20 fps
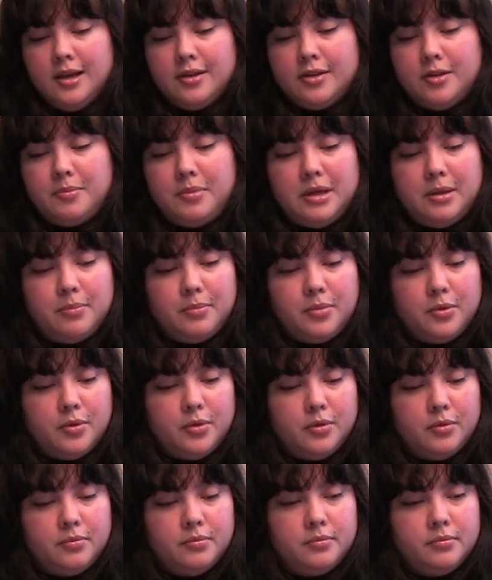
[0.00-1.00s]
the
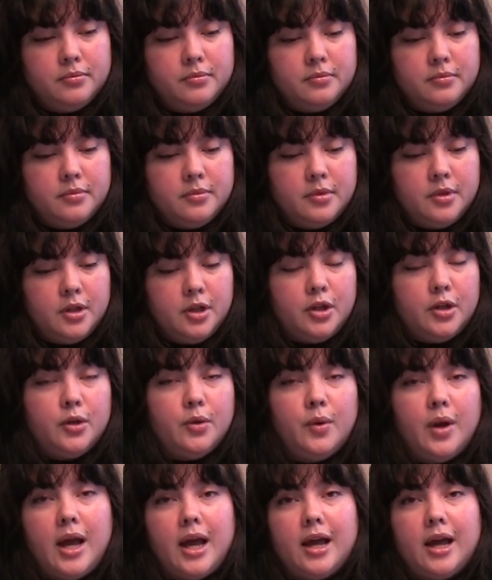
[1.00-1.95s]
people who